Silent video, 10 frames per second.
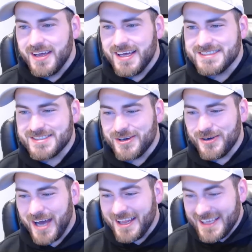And
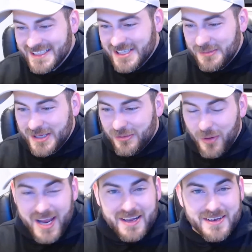so I think it's going to be
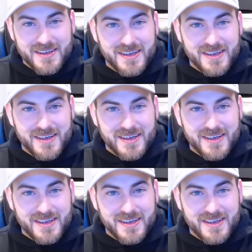great.